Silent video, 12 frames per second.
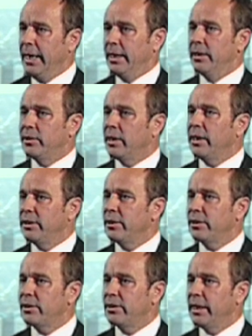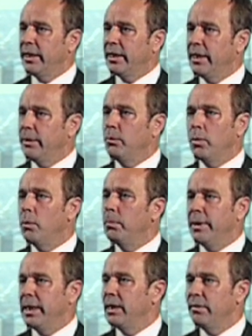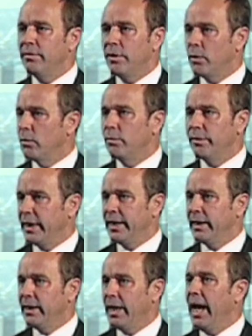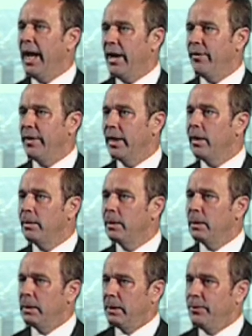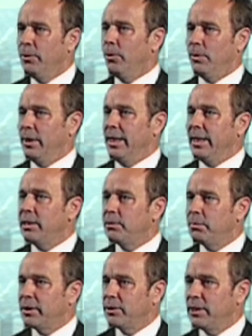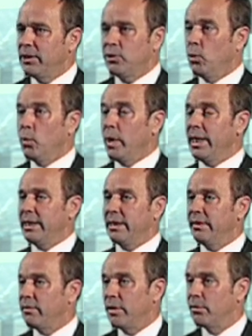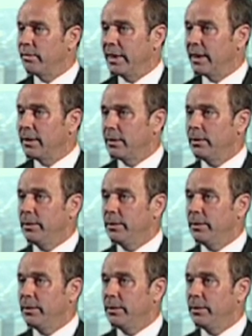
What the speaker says: is. I just think it will be an evolving area, not least because it's already evolving.